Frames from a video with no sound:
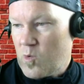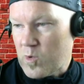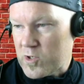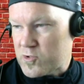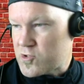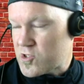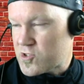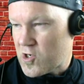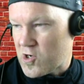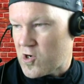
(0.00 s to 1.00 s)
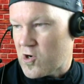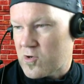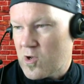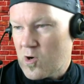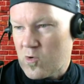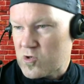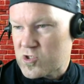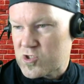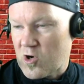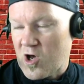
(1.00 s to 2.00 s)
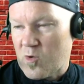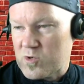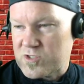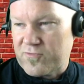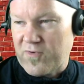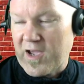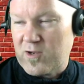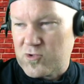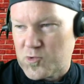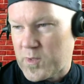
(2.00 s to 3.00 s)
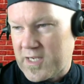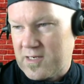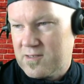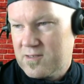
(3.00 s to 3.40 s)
What you just heard or saw was the final tweet